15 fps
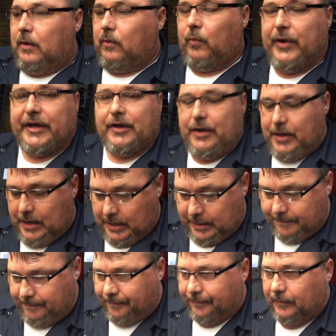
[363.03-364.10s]
we could,
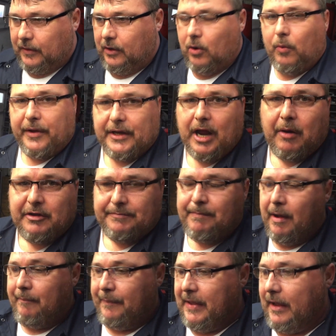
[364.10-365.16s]
you know, we could always
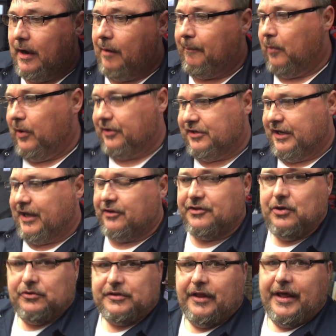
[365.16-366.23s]
bump that up once he gets
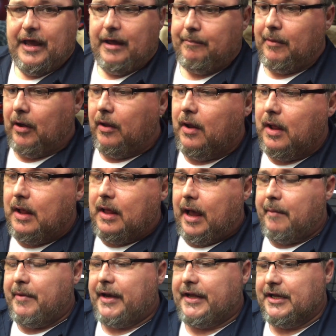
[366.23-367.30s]
used to that. But
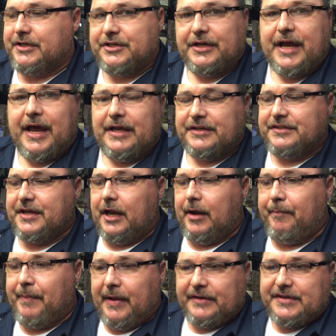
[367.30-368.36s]
I'm going to get you guys set
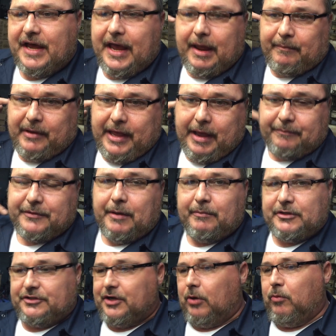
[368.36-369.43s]
up on time lapse. I'm
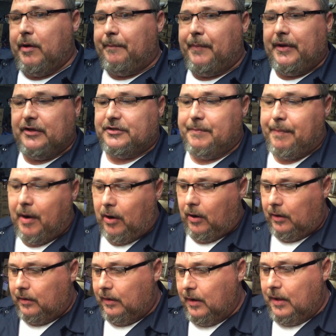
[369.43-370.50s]
going to start ripping this
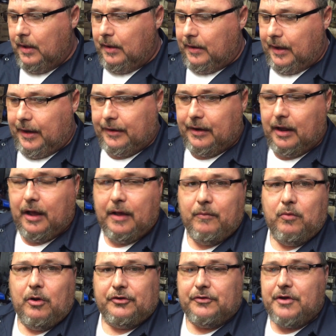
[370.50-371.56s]
apart. And
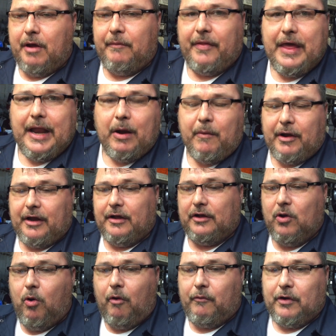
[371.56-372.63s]
once we're done with that, I want to
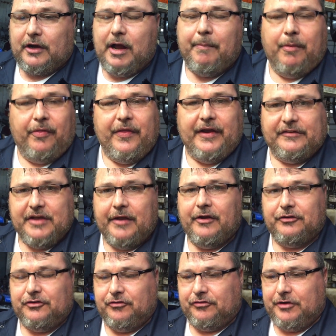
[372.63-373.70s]
go over a couple things on
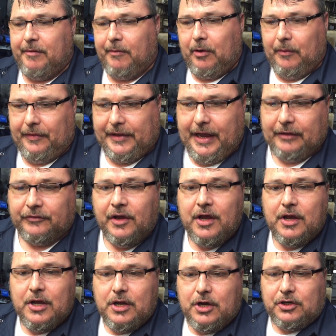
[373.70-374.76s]
this distributor with you guys.
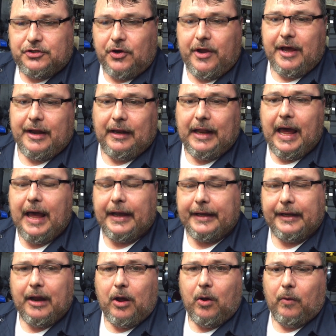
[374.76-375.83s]
Show you how to lock
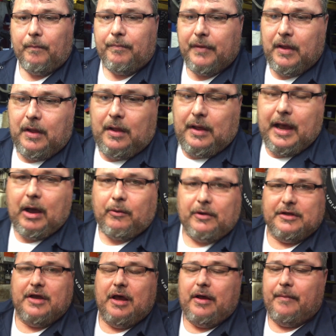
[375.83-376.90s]
it out, how
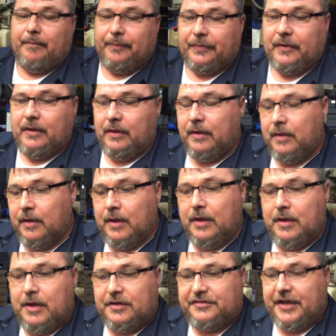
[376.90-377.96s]
to
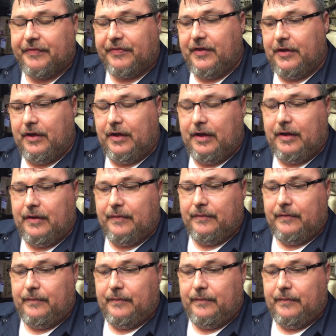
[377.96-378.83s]
set the